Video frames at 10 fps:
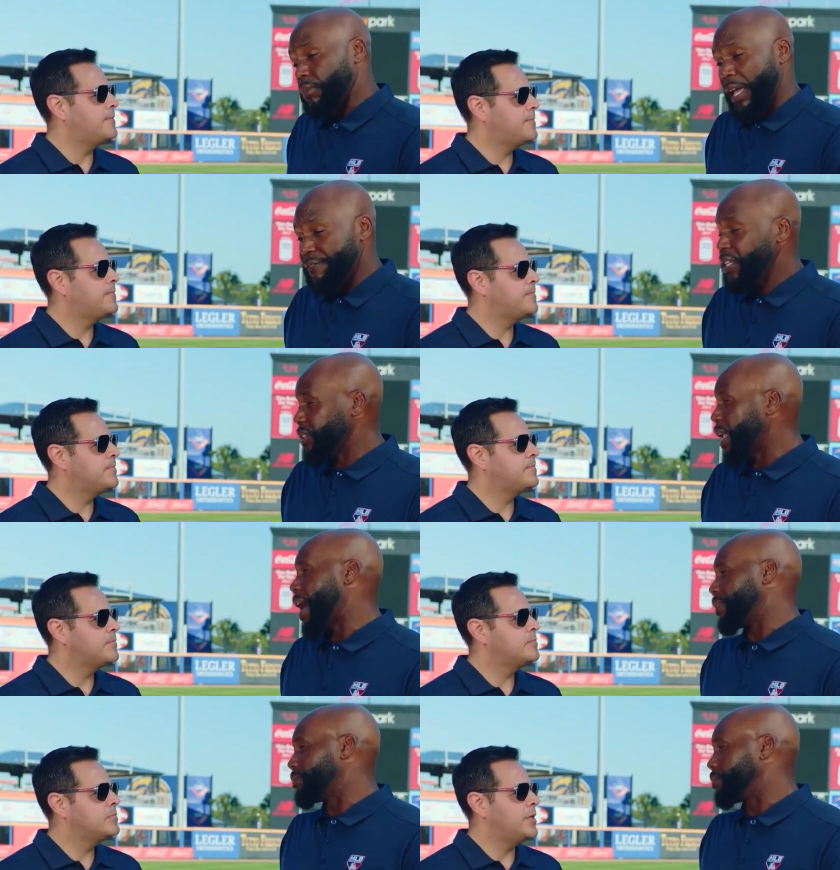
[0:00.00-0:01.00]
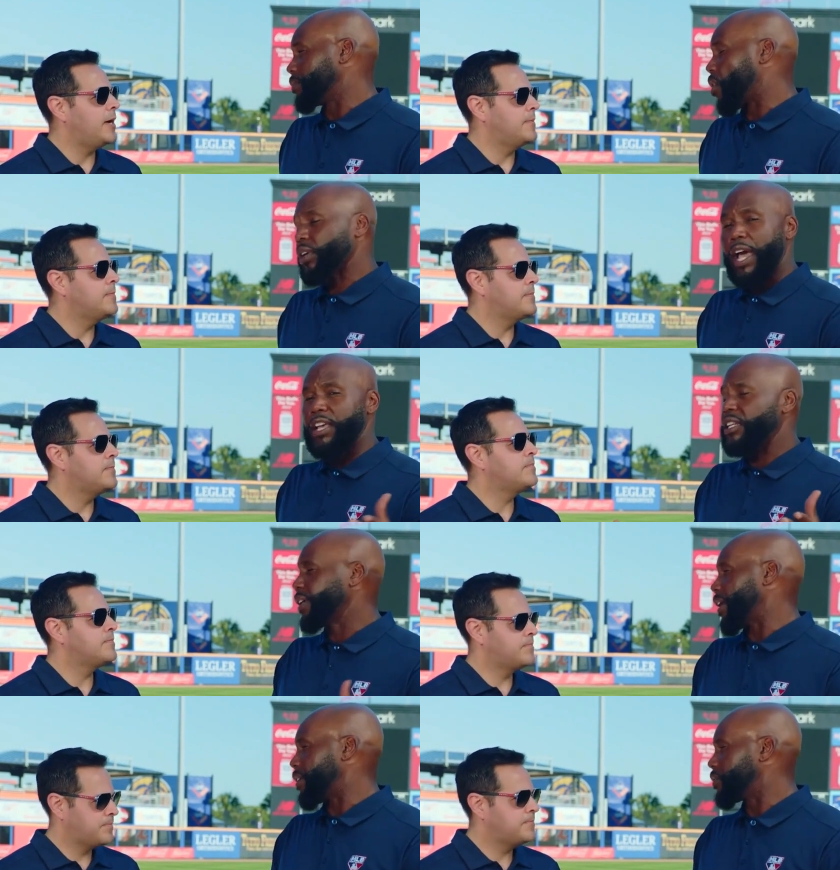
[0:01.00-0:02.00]
Speaker 1: Eight feet is a lot. Yeah. I don't care how you
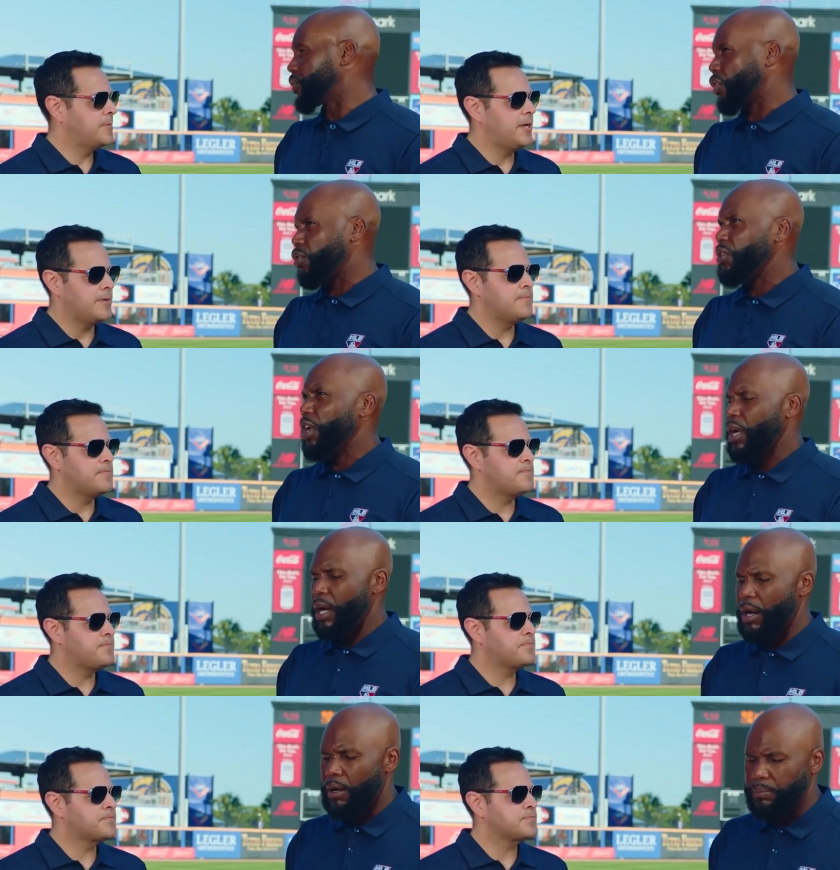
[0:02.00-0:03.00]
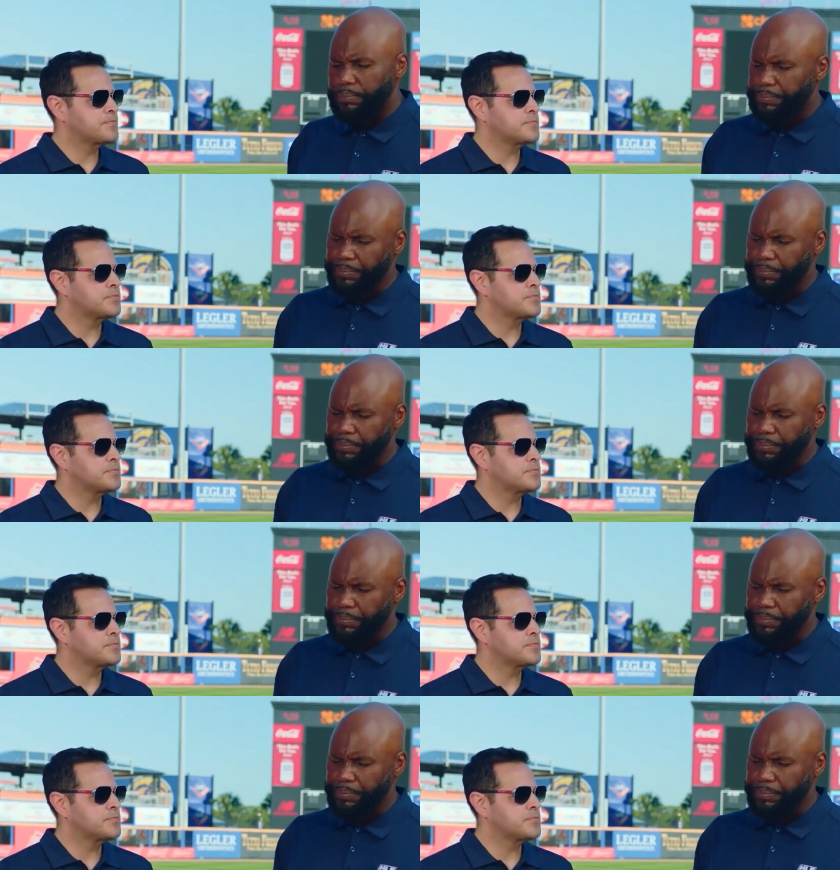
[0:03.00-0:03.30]
look at it. So, um,